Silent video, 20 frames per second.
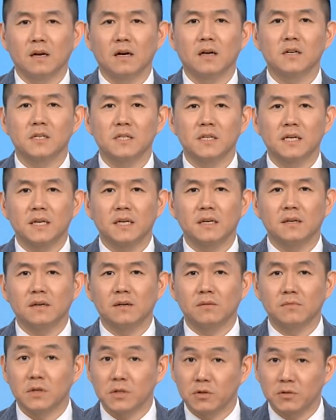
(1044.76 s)
largely
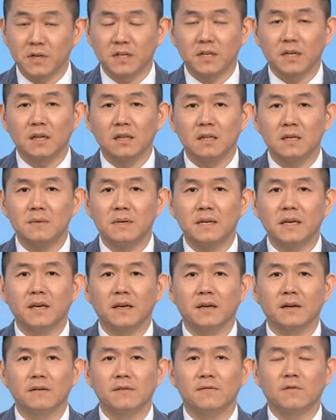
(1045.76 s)
restricting,
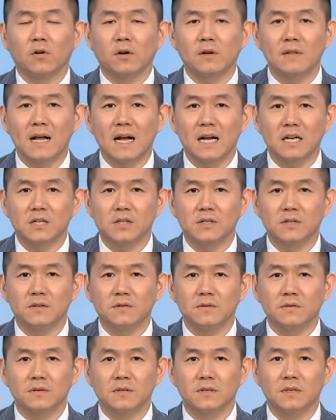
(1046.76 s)
limiting foreign
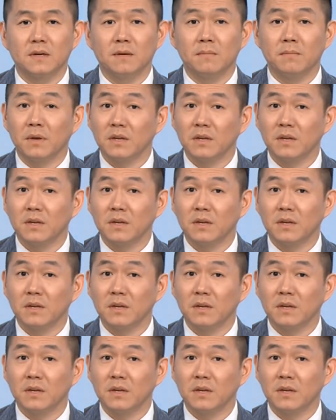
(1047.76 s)
nationals, um,